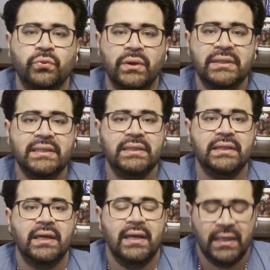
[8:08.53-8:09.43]
when the
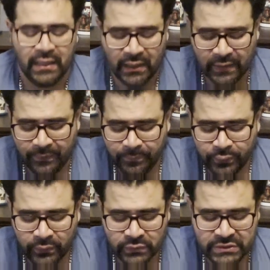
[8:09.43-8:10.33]

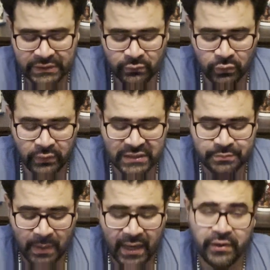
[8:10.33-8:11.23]
protein will
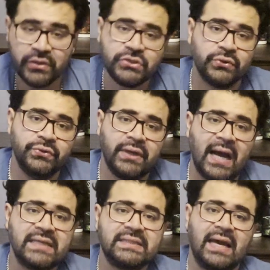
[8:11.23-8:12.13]
expire, so you
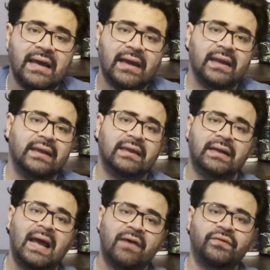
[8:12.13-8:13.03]
guys can
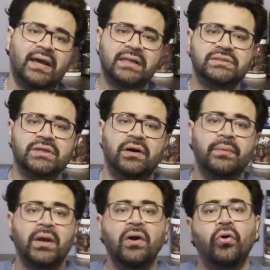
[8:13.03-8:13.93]
have a heads
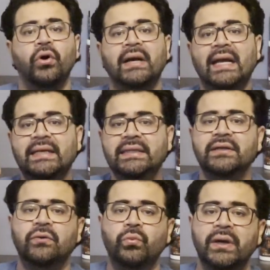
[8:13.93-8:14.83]
up or an
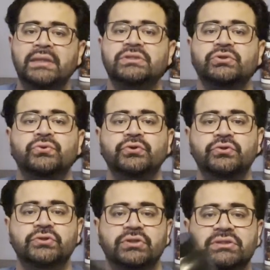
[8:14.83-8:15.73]
idea when to
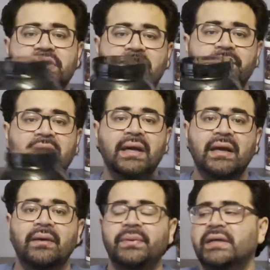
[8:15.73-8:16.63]
use your tub.
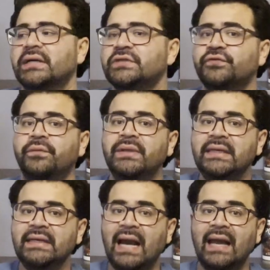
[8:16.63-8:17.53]
Because for
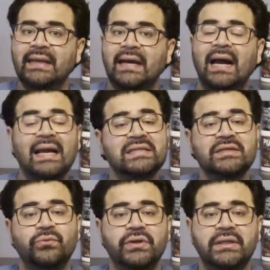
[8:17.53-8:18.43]
me, I
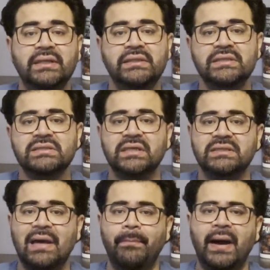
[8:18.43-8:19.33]
actually would need this because
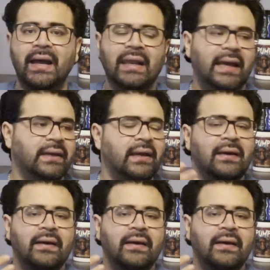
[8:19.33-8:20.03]
I buy like